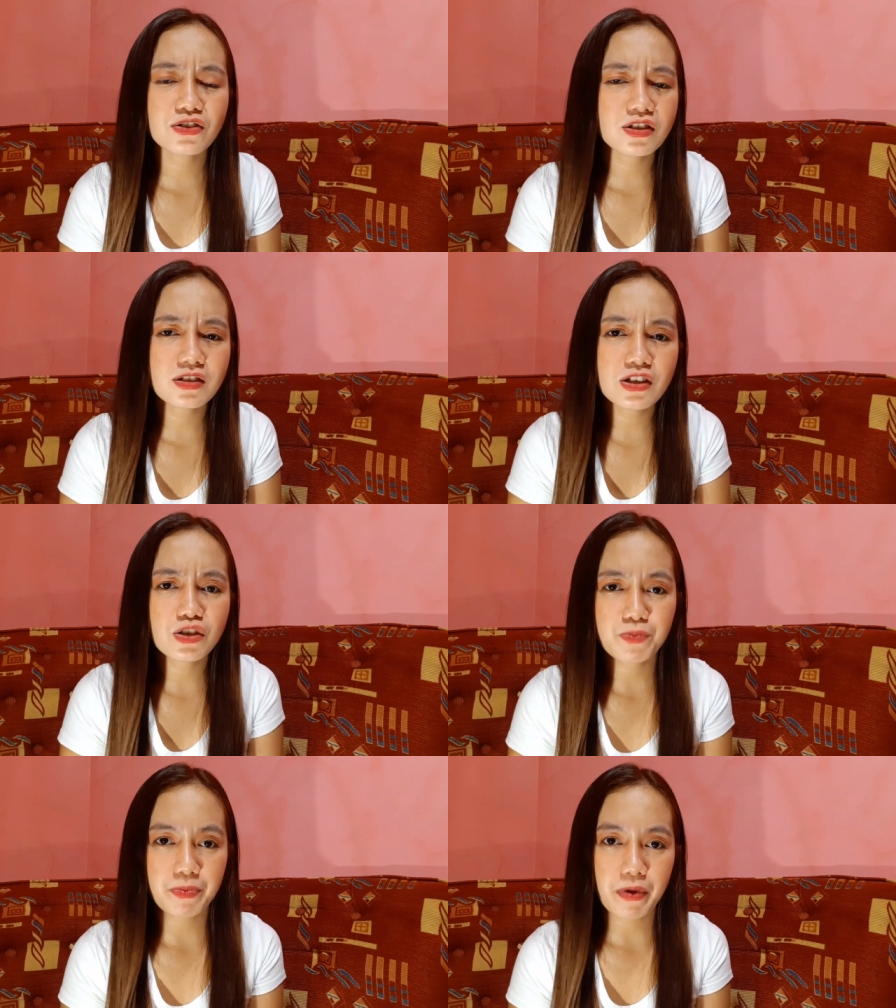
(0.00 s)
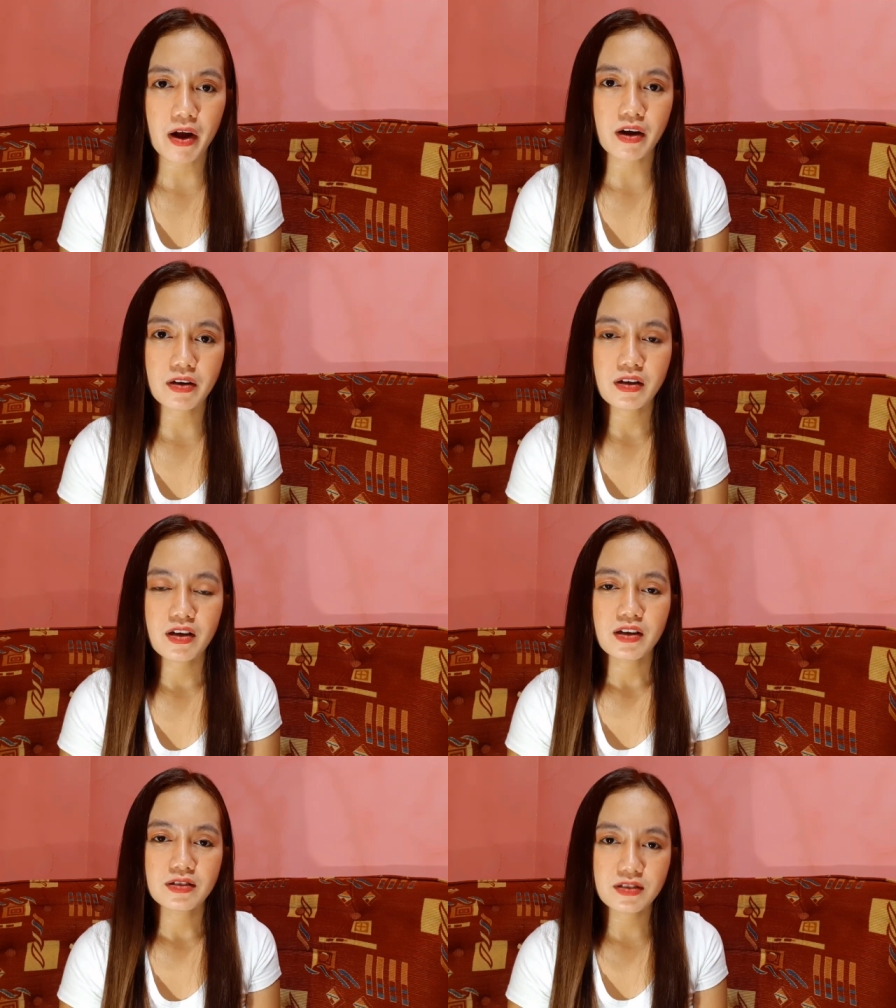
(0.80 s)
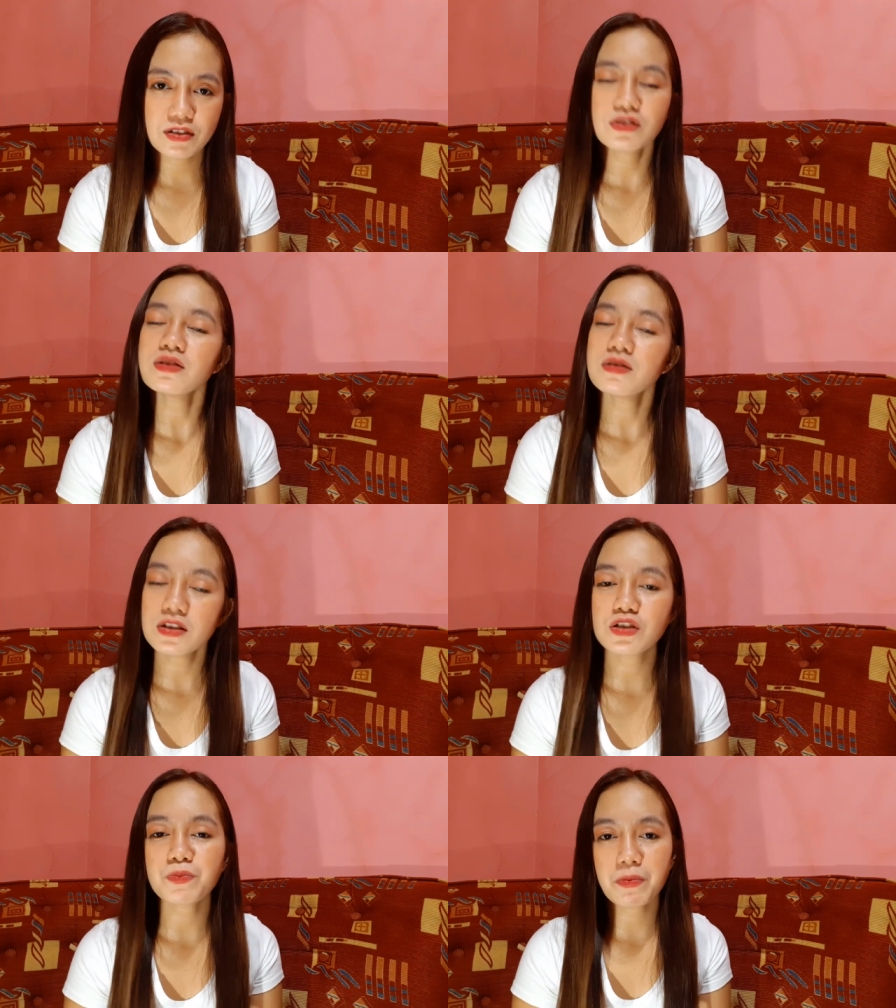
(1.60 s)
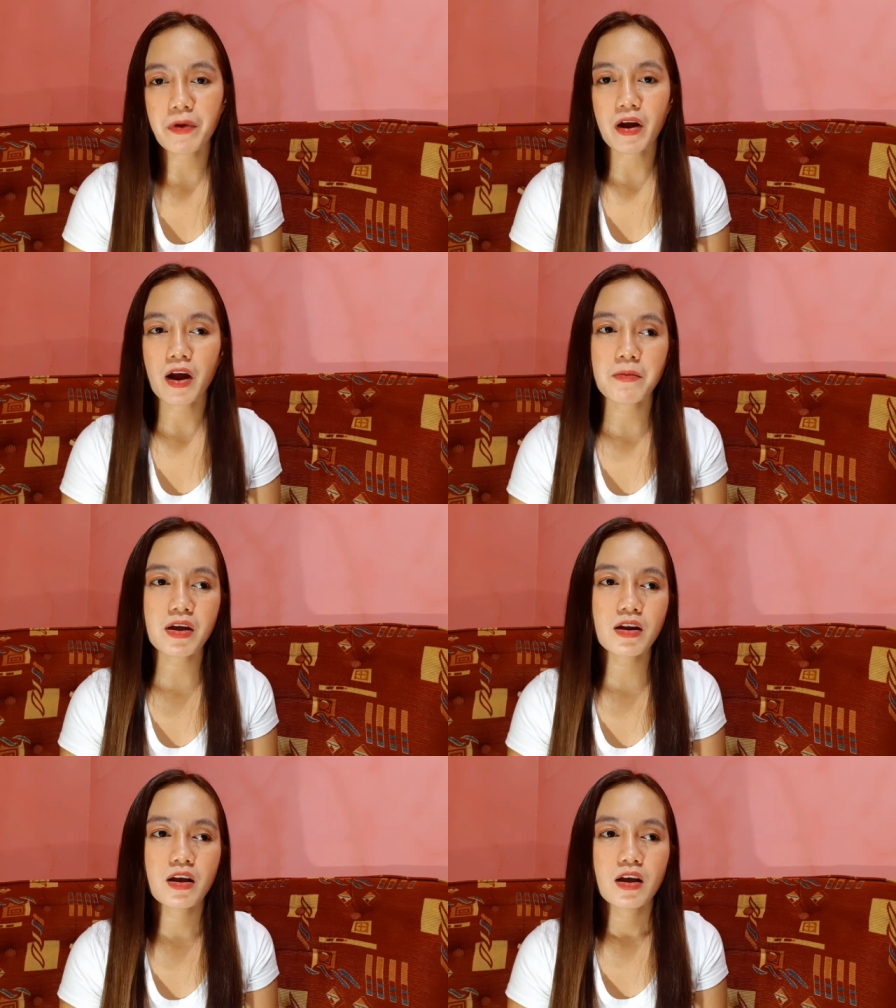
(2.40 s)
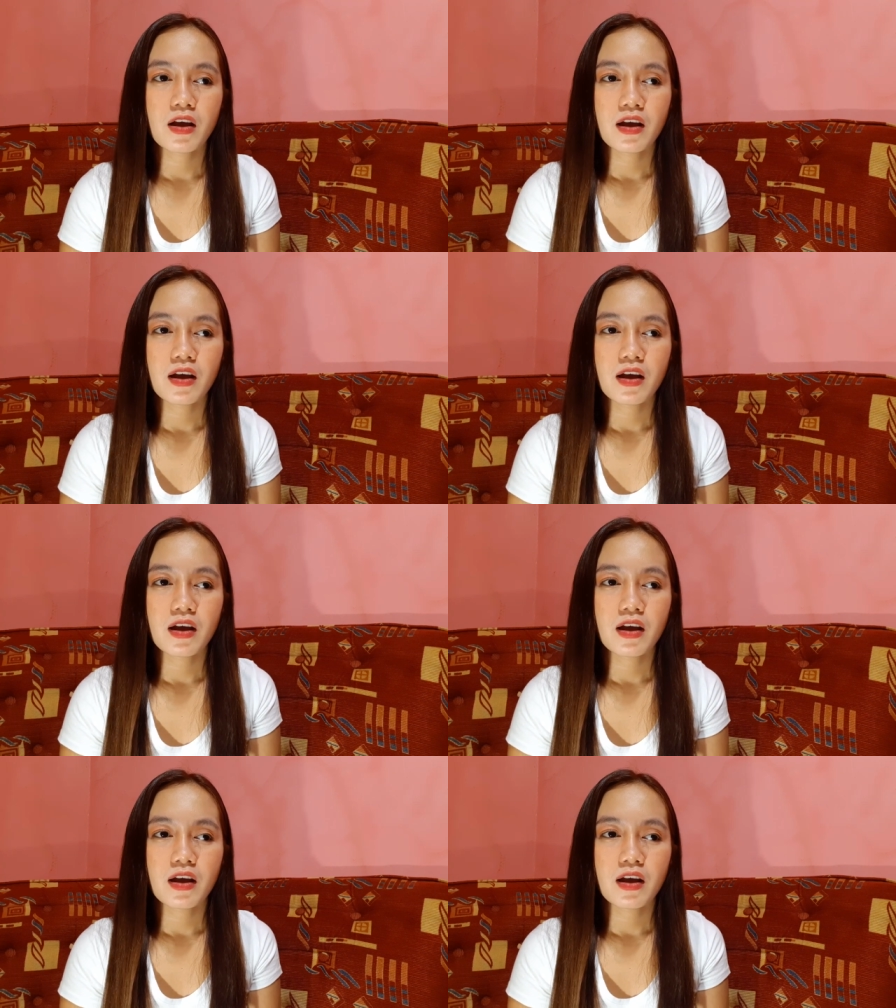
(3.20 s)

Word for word: You just need to prepare. You just need to prepare. I mean,